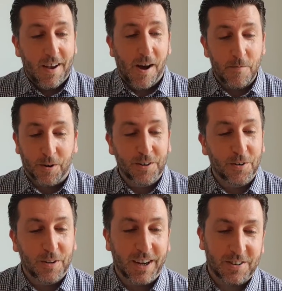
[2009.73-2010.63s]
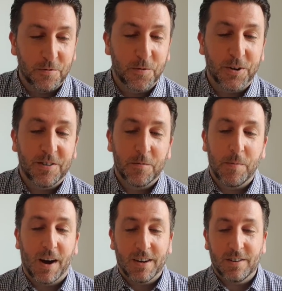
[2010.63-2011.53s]
I'm not going to do the actual voice,
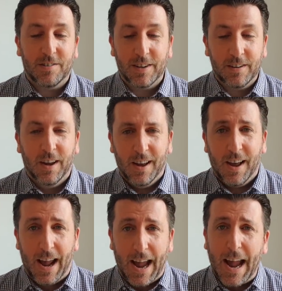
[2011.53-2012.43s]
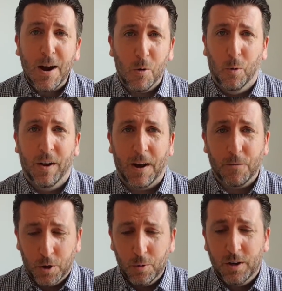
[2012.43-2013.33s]
but I just said, how have
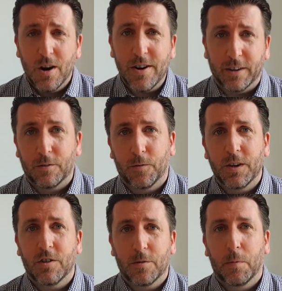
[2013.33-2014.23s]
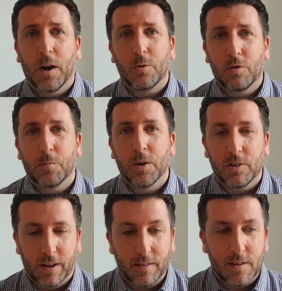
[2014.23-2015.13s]
you guys finished below
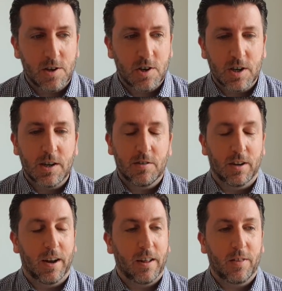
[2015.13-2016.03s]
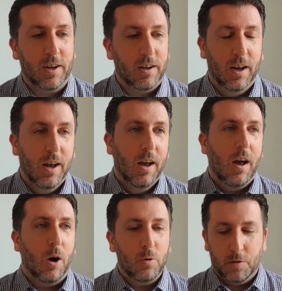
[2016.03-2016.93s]
Spurs in this season? And I think
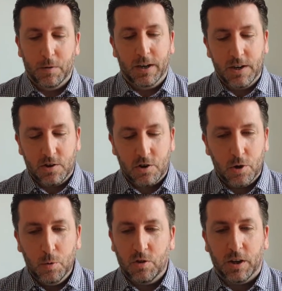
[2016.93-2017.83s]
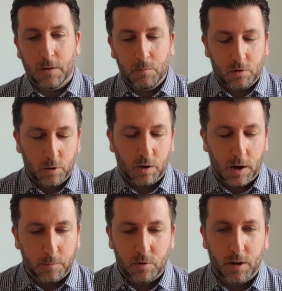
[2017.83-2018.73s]
ultimately it's two
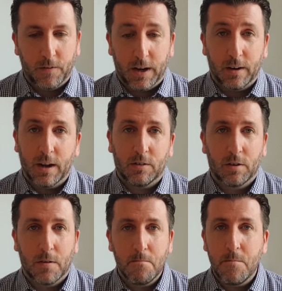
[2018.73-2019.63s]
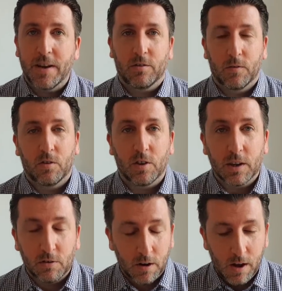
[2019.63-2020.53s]
clubs that have had an utter mess of a
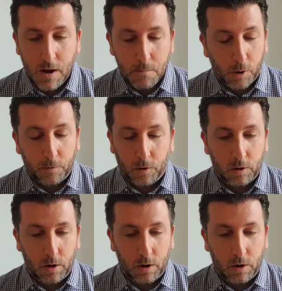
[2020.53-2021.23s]
season, both